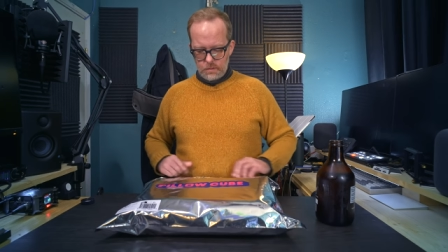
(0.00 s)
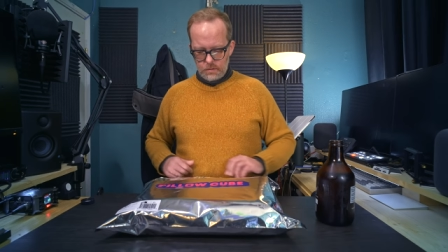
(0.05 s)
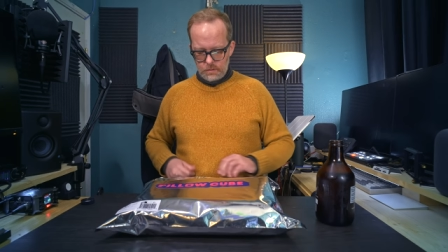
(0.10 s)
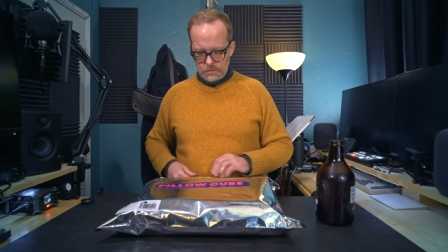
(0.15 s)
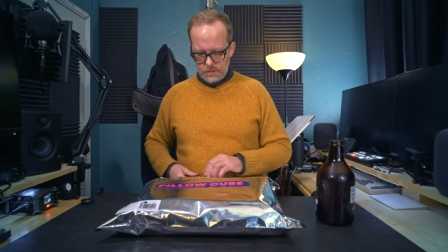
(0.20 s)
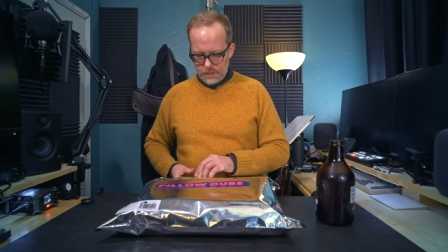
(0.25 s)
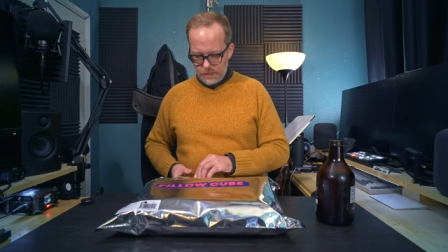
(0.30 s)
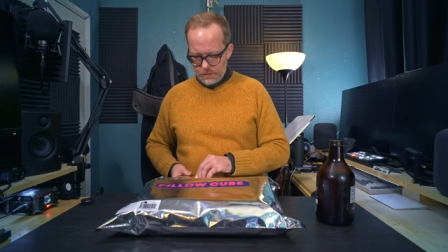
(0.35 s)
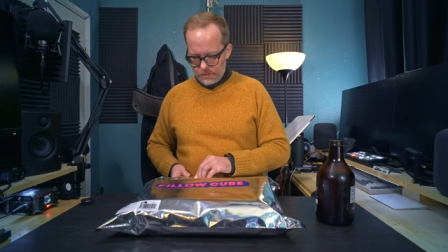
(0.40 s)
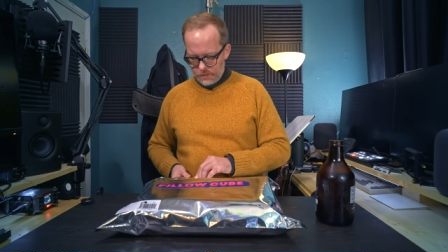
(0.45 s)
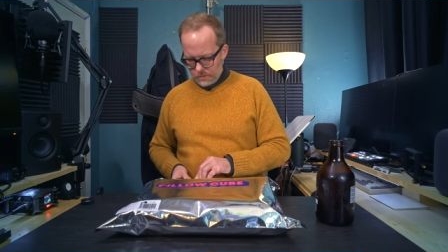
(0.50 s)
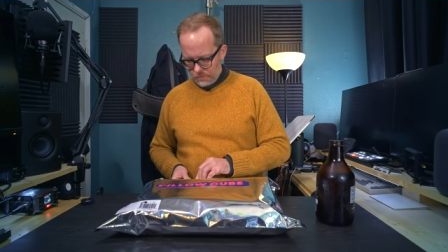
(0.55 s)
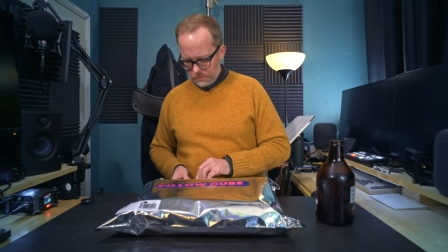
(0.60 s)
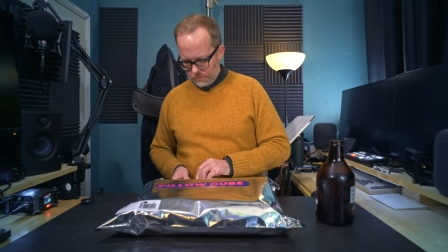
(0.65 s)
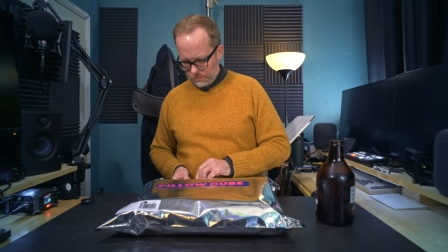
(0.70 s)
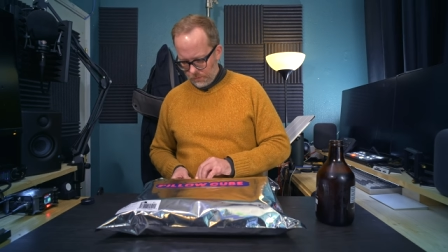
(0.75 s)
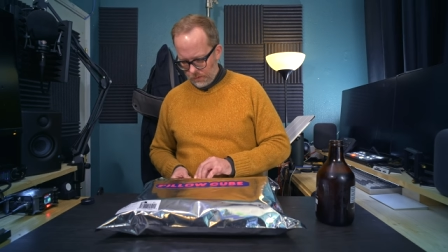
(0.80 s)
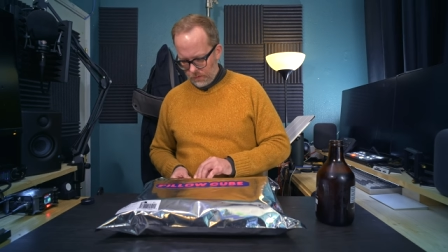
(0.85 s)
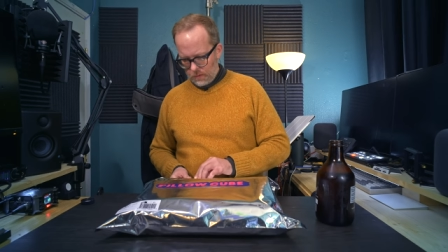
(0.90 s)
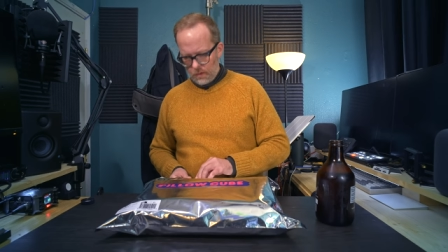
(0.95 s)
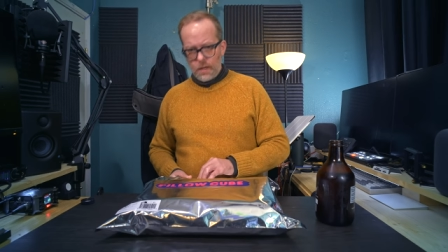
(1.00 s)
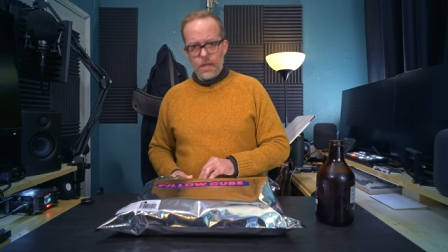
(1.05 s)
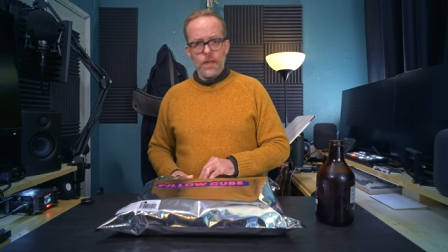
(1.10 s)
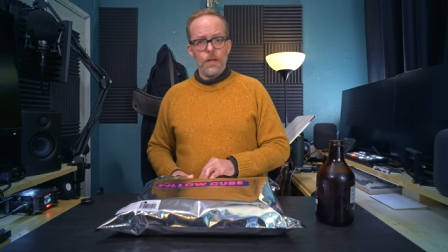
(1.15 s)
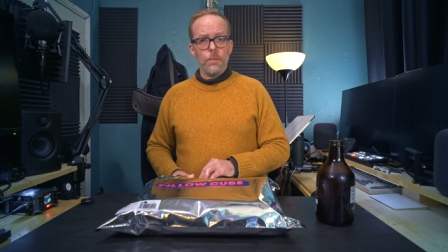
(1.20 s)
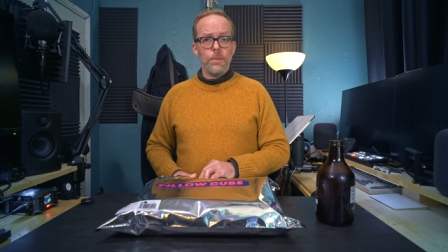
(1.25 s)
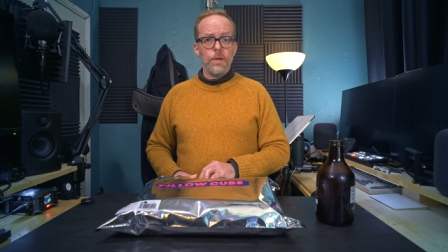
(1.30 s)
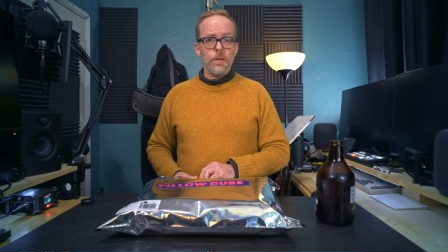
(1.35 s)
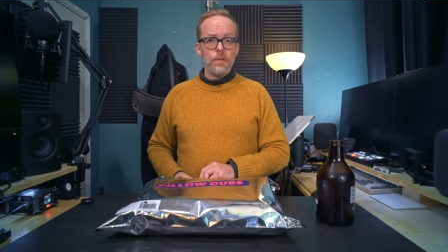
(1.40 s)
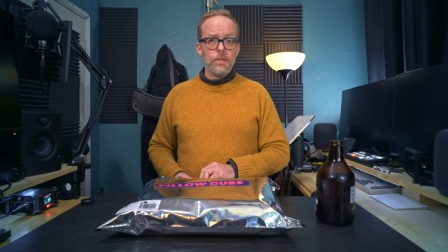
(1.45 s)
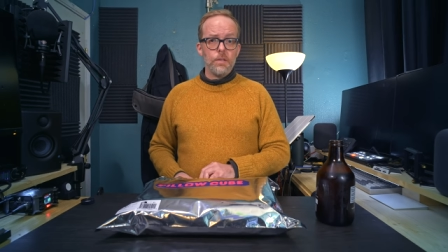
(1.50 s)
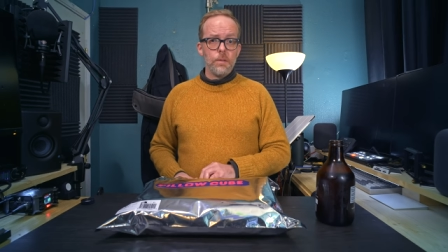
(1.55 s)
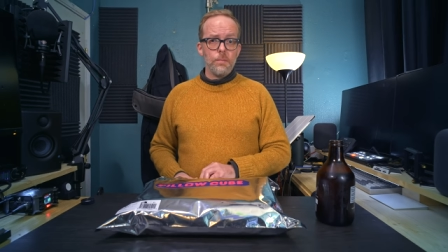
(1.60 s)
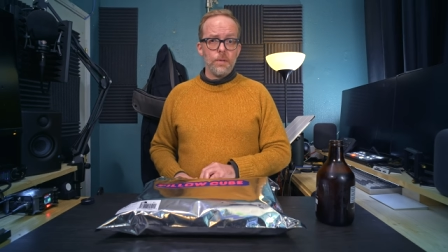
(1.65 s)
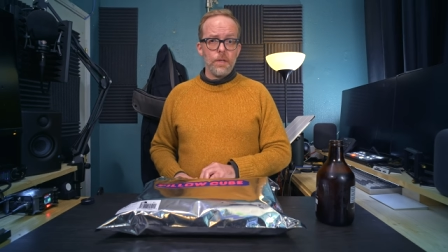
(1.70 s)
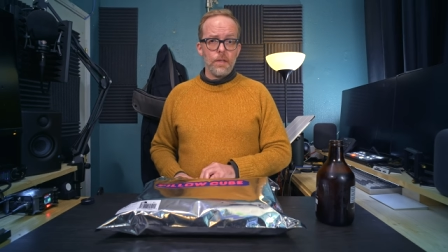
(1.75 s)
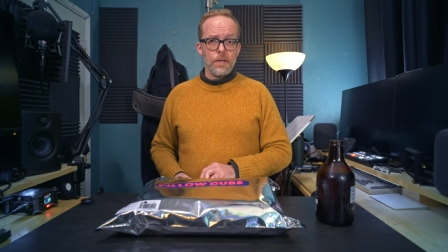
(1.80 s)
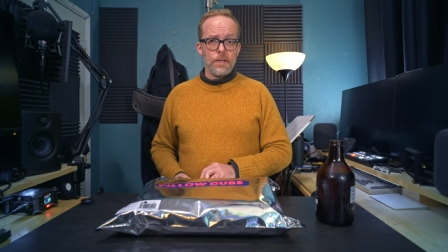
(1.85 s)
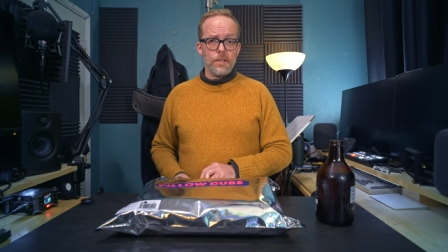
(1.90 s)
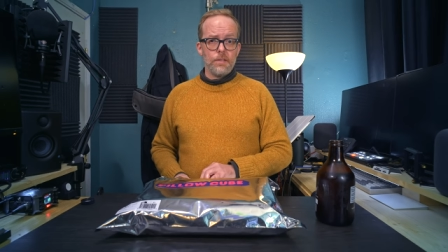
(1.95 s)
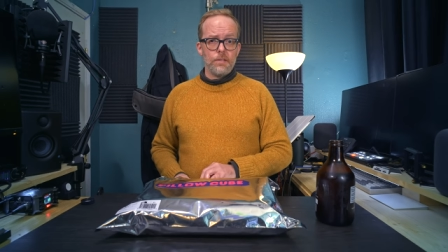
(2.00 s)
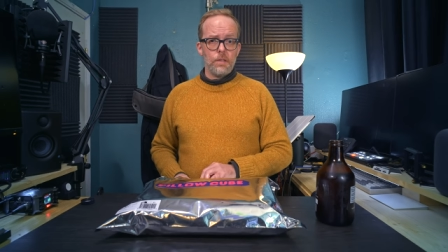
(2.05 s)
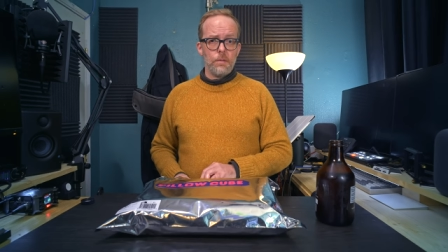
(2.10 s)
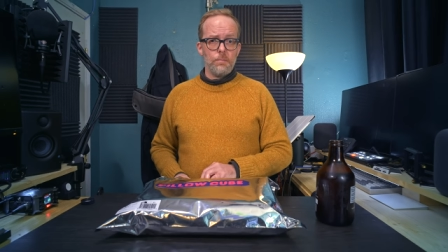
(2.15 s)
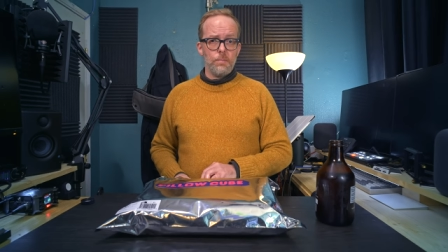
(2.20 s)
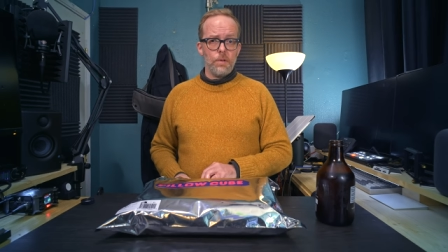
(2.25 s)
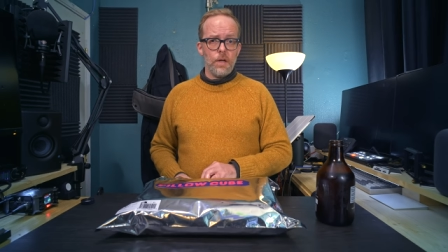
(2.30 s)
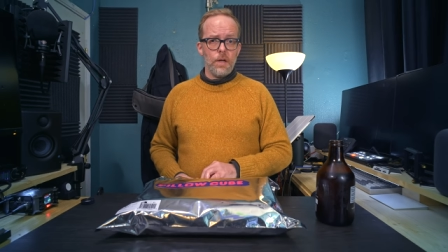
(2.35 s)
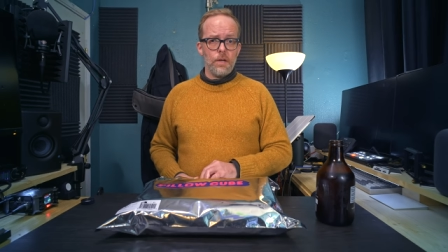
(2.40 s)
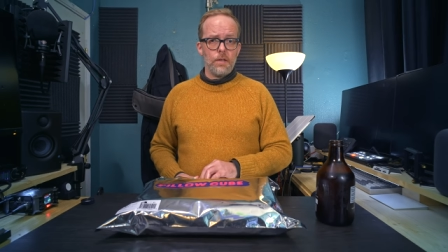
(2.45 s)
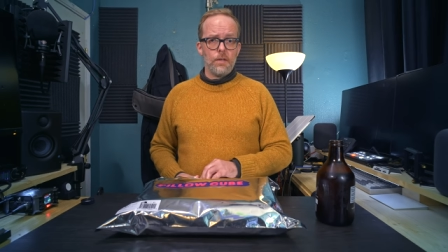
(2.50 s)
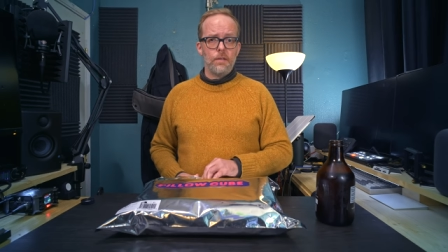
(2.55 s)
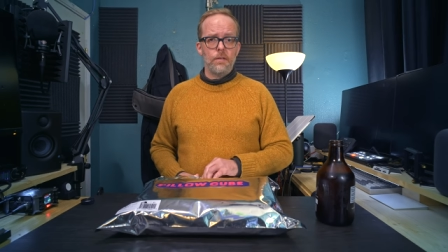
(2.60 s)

All right. Appears to be like a Ziploc.